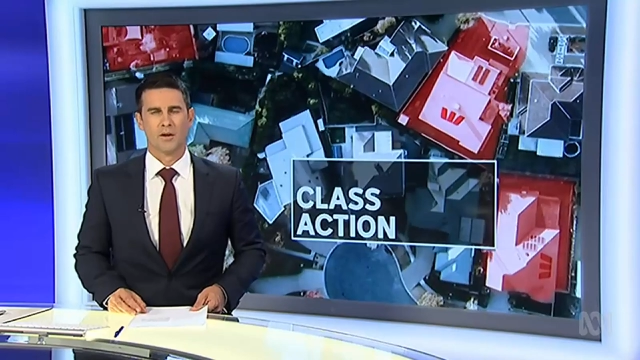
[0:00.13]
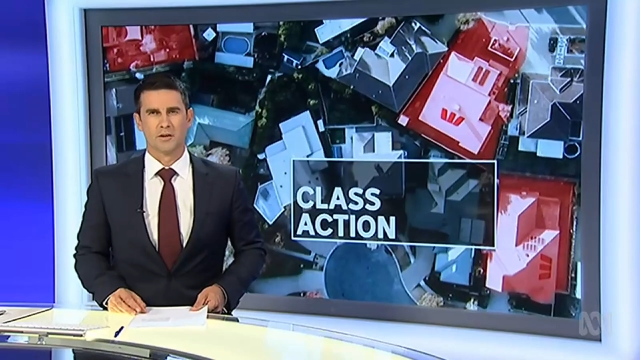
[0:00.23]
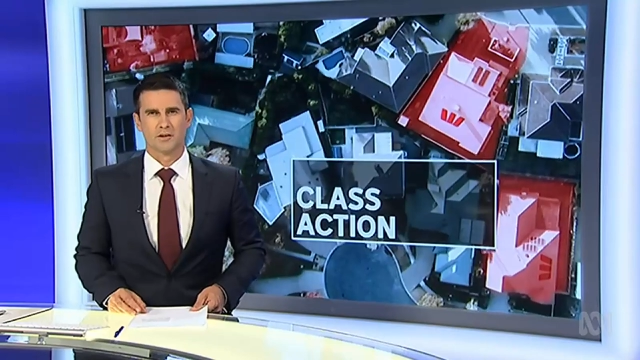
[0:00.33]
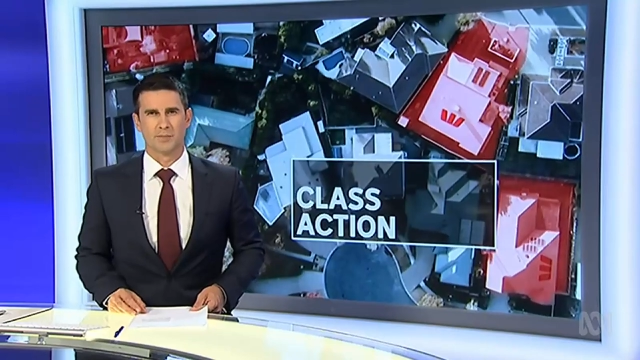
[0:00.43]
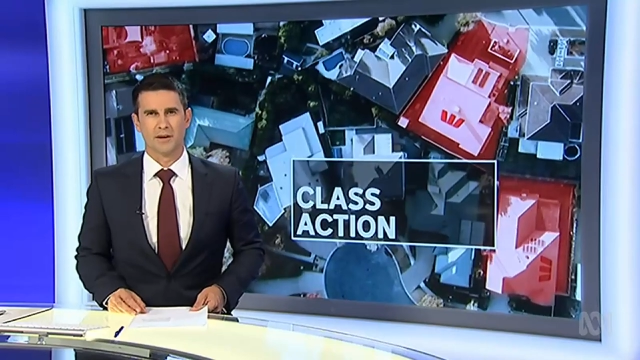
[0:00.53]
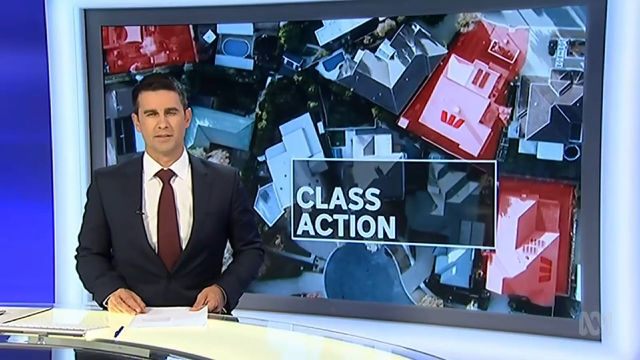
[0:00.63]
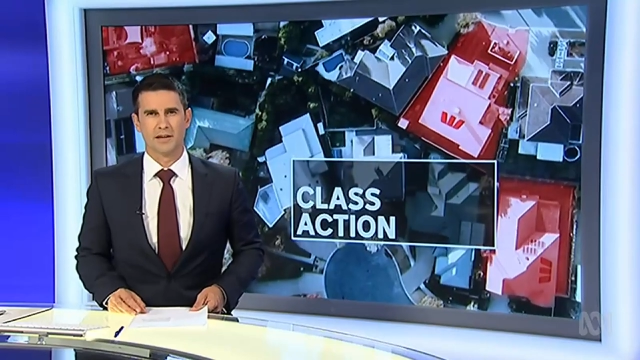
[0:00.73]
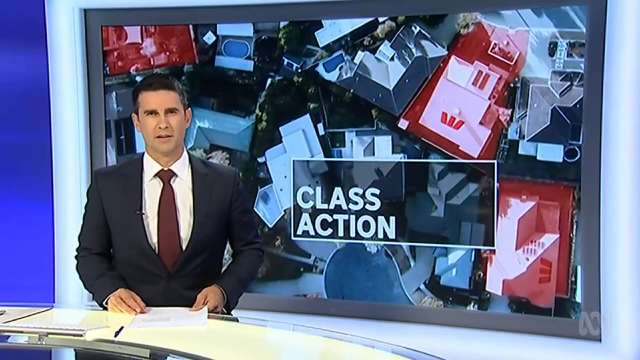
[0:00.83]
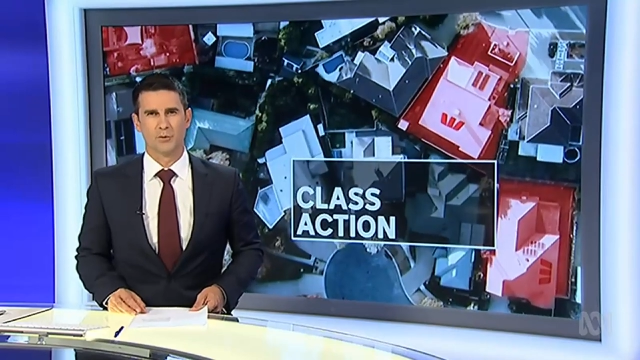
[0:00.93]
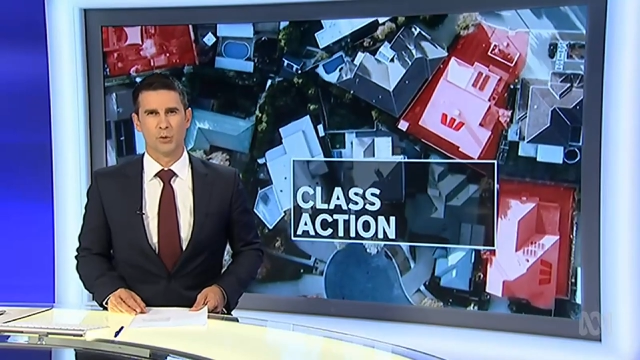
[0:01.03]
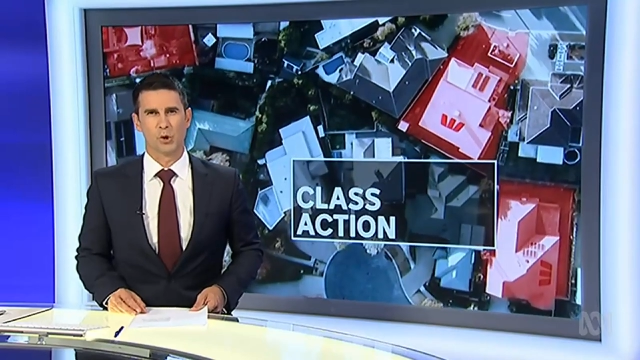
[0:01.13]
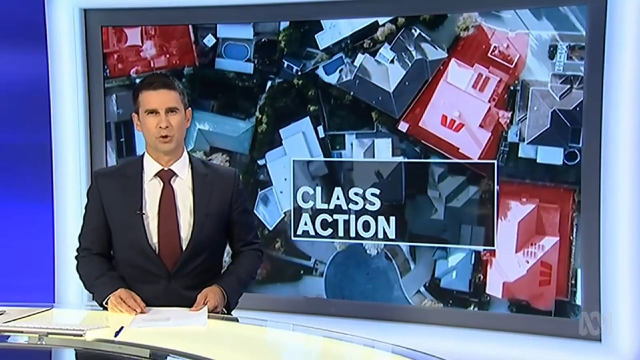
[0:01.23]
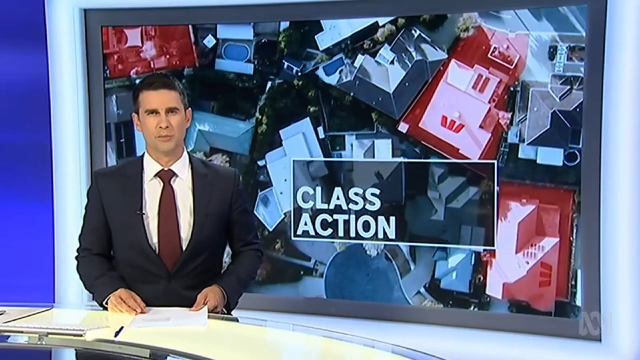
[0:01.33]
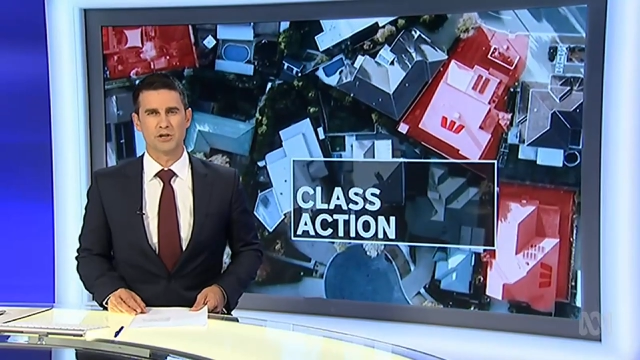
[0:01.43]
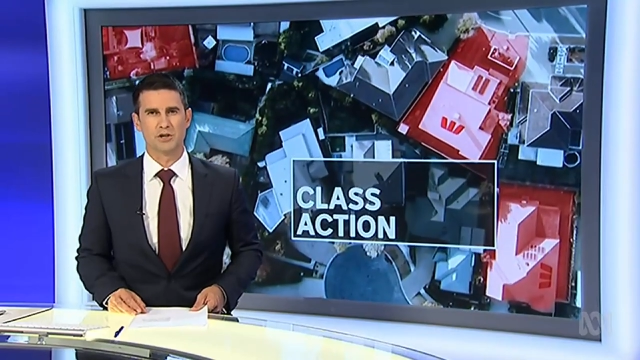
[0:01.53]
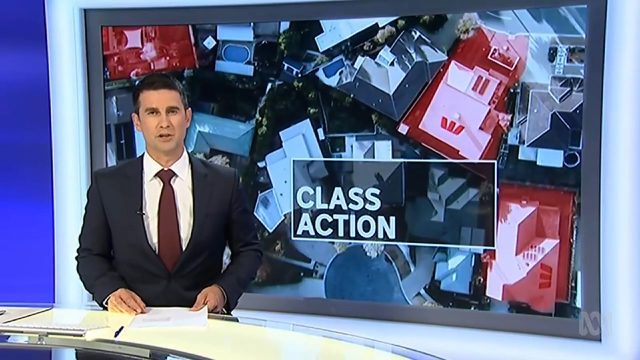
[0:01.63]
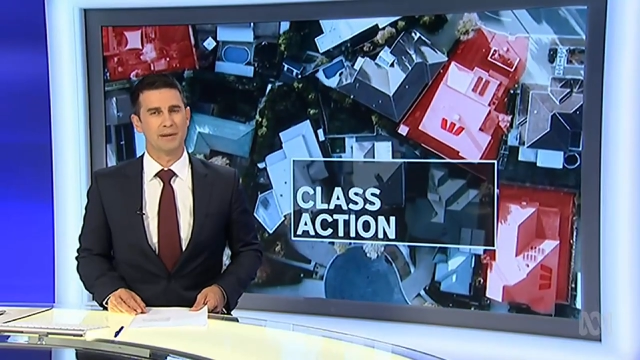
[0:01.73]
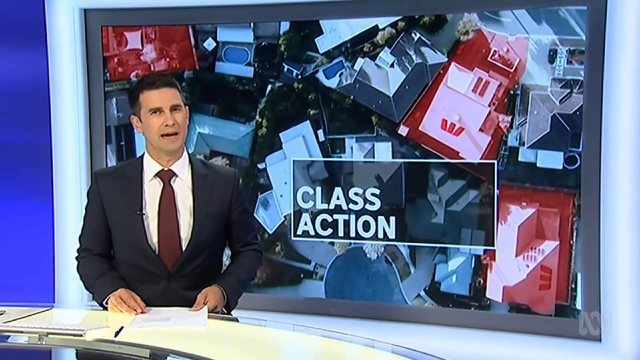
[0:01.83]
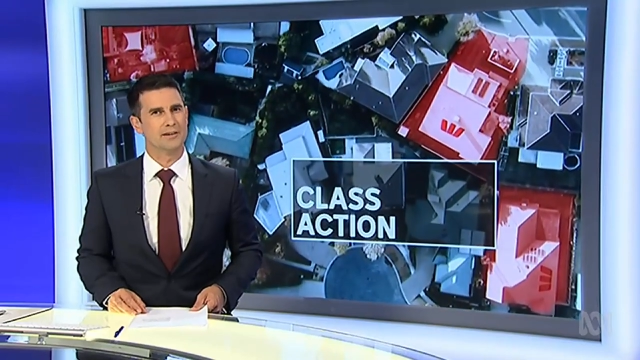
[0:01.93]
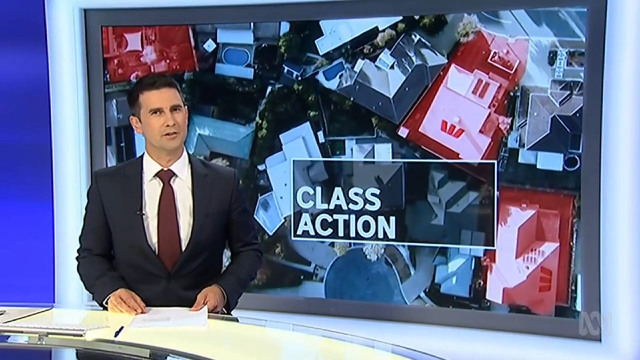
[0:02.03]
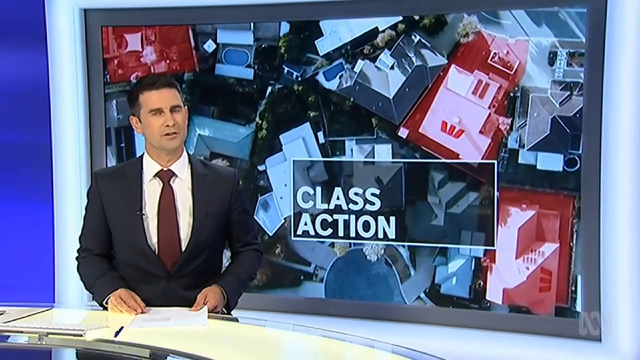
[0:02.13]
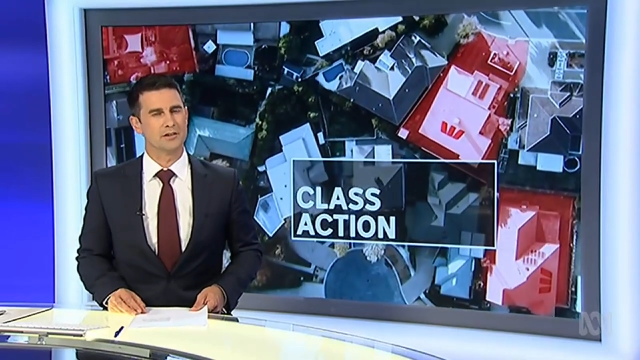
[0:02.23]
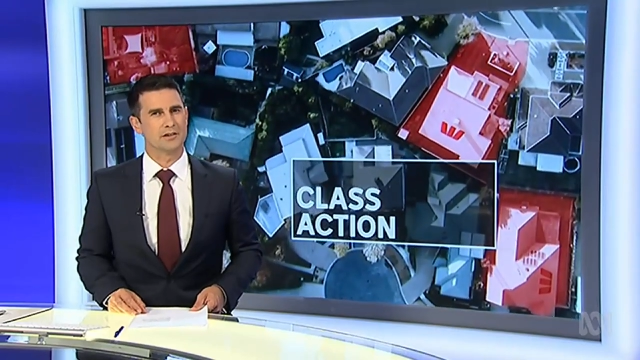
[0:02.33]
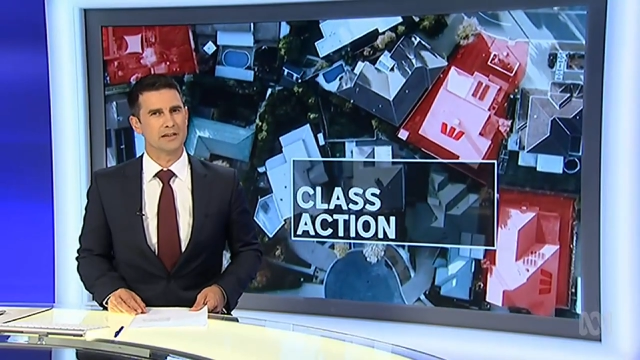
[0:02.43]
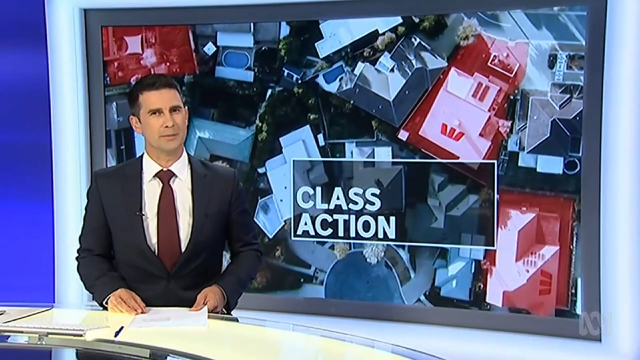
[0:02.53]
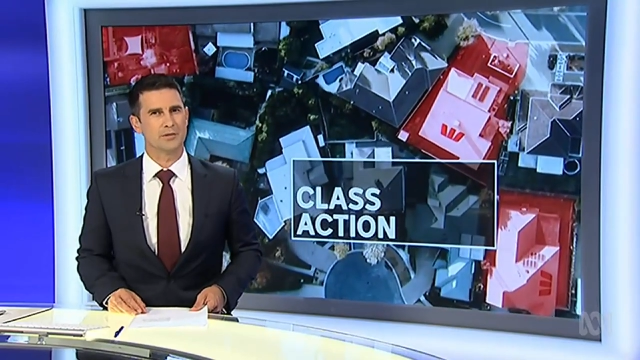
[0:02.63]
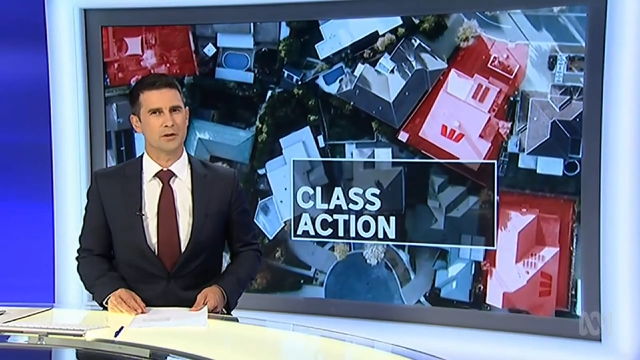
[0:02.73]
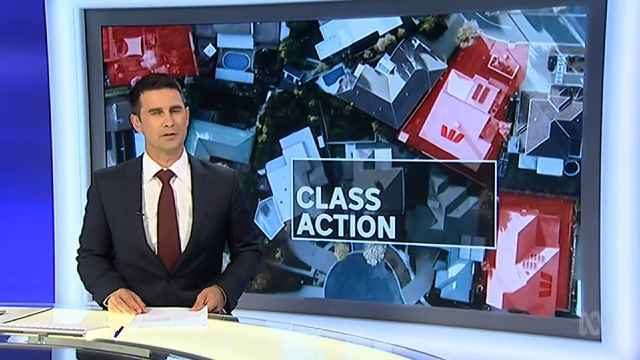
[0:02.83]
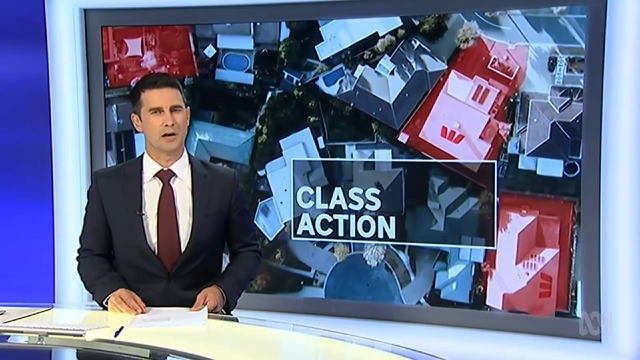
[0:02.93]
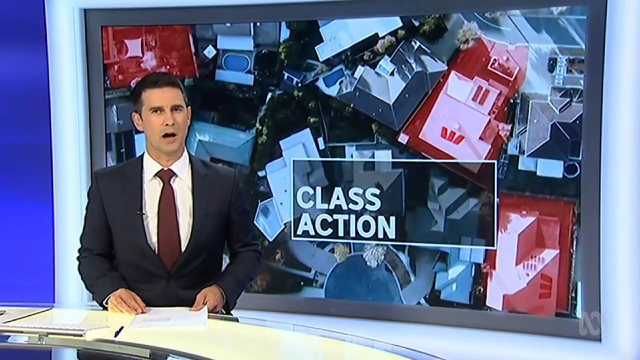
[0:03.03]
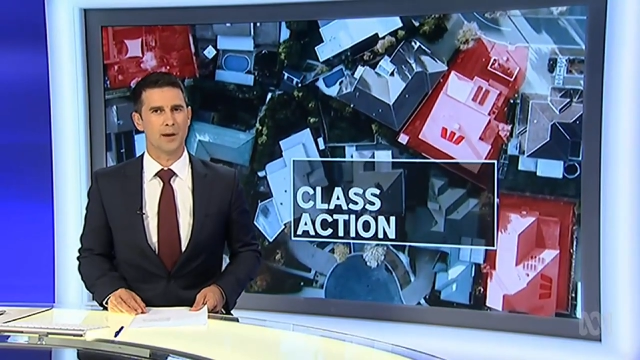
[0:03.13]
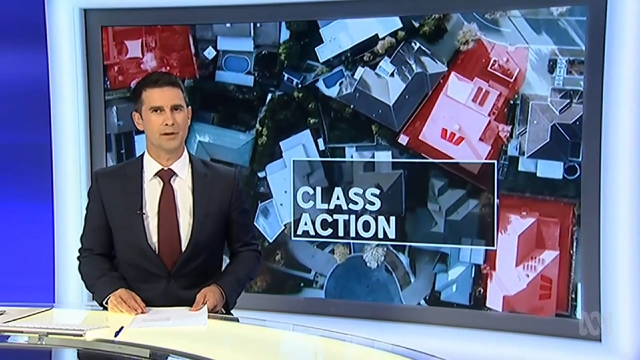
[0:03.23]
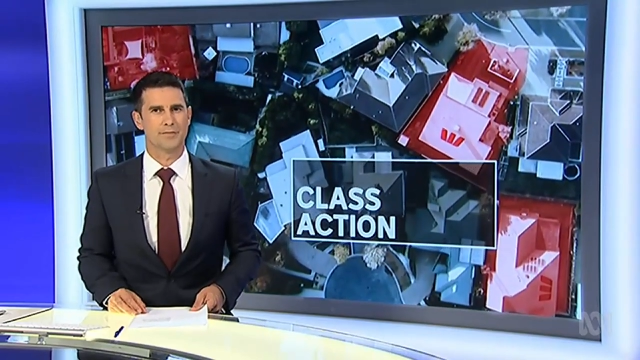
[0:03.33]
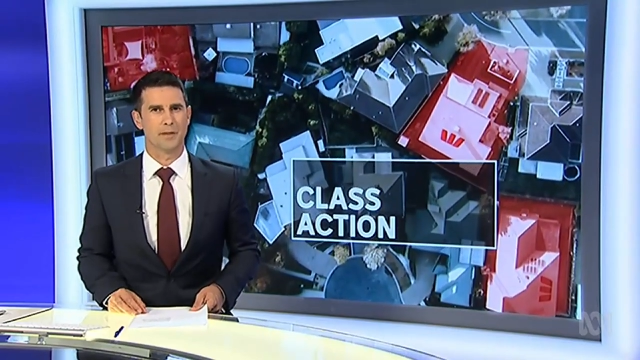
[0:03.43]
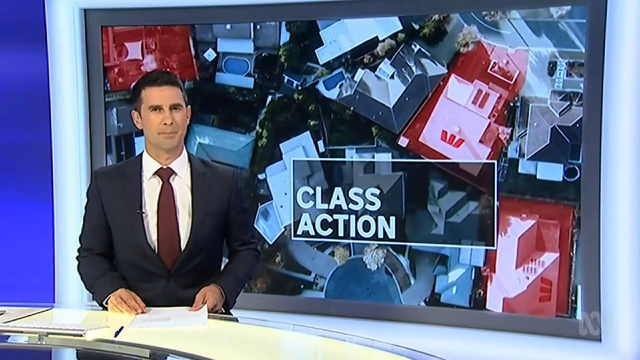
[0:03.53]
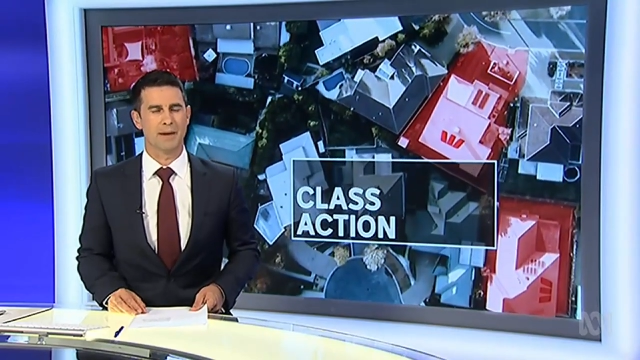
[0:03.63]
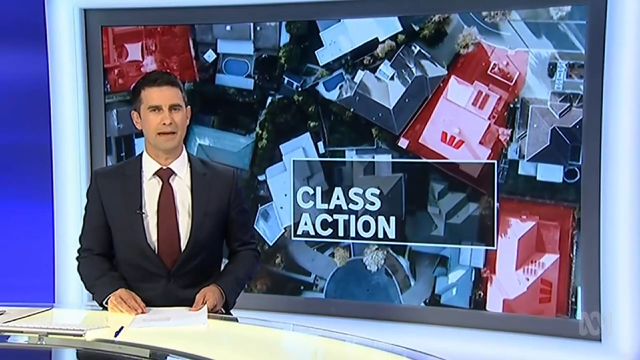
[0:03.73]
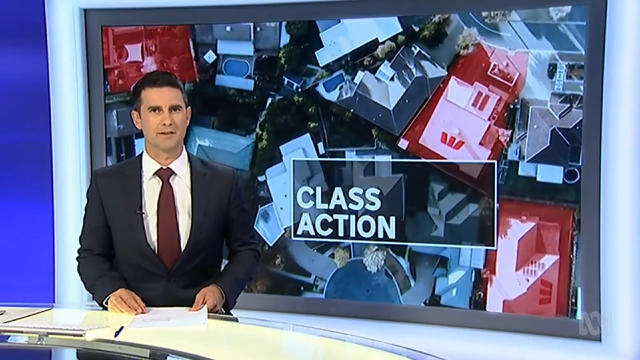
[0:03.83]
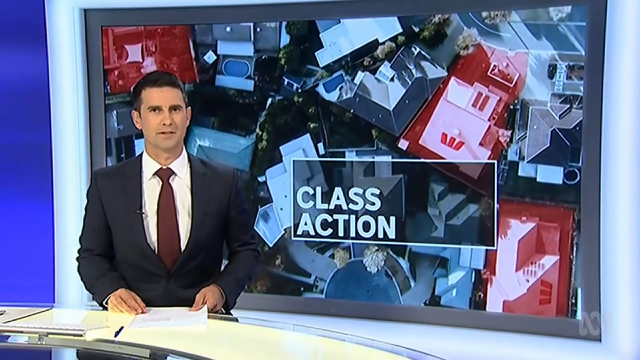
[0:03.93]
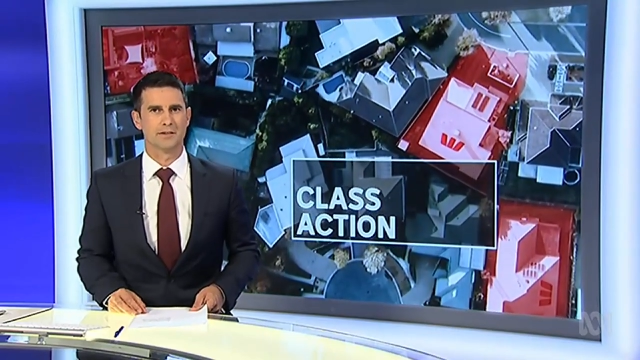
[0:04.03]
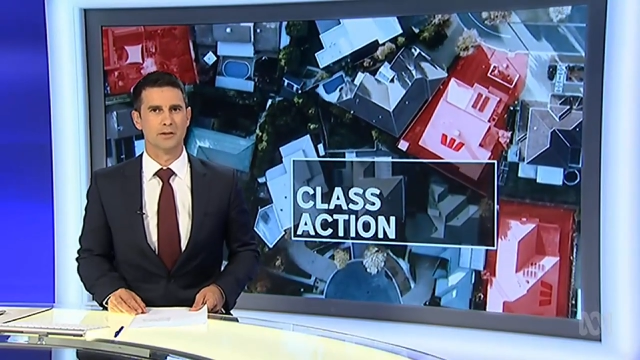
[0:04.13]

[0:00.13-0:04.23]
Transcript: Despite the end of the Royal Commission, the bad news just keeps on coming for the banks.